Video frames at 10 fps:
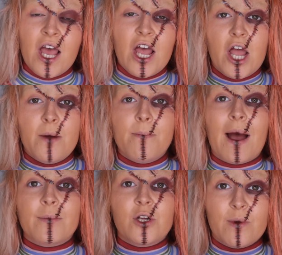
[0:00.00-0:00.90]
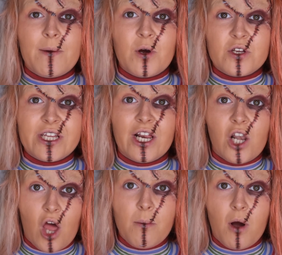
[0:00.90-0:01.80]
I'm going to be posting a
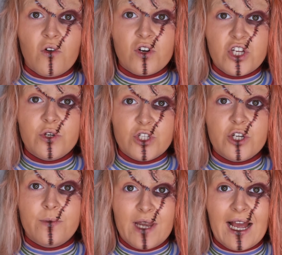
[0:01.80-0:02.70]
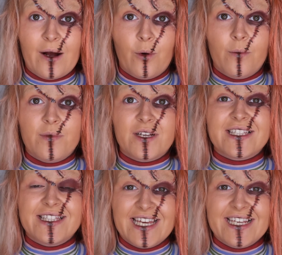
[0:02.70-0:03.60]
lot more on YouTube now because
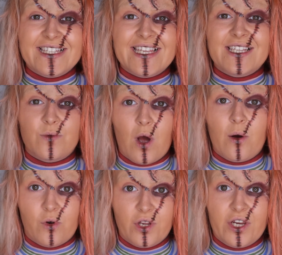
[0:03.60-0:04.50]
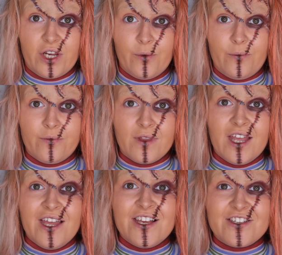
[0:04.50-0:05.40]
this is what I want to do.
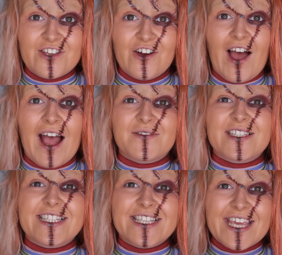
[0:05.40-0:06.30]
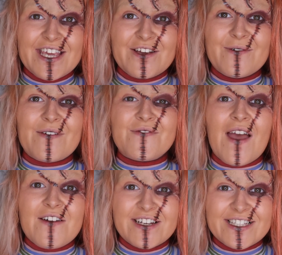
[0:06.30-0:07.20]
So I will see you
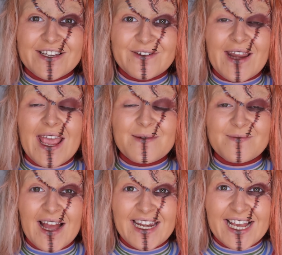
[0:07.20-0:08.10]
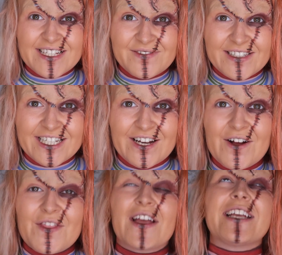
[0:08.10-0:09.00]
very soon in my next
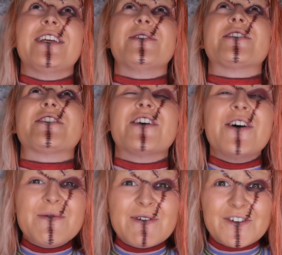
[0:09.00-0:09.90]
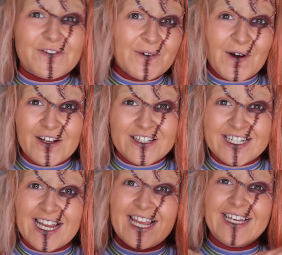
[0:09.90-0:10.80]
video. Thank you so much for
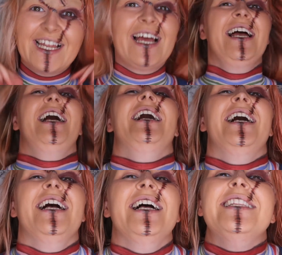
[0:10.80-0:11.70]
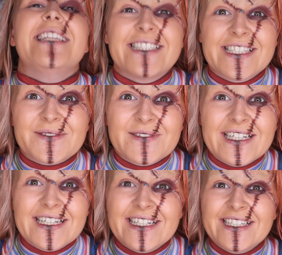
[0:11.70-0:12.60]
watching. This is
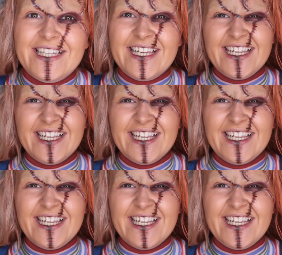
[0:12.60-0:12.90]
weird.